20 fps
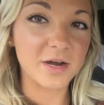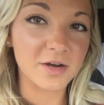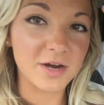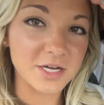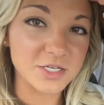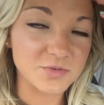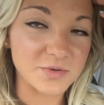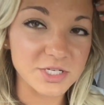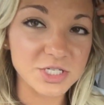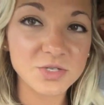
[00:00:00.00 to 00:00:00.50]
our
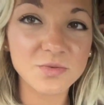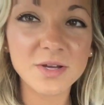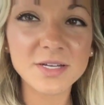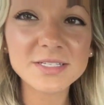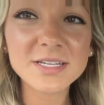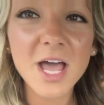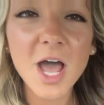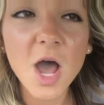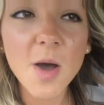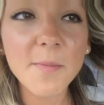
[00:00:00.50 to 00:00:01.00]
graduation
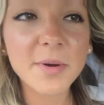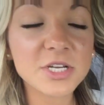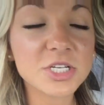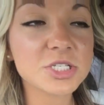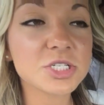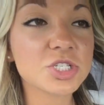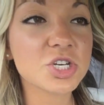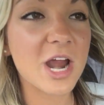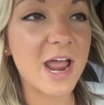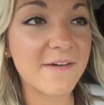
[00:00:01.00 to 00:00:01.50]
was, but
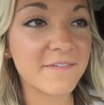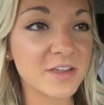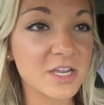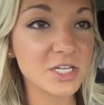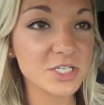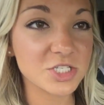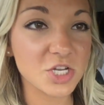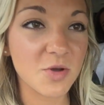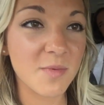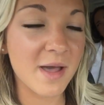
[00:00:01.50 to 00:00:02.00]
just traffic
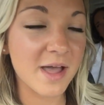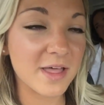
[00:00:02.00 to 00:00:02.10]
is so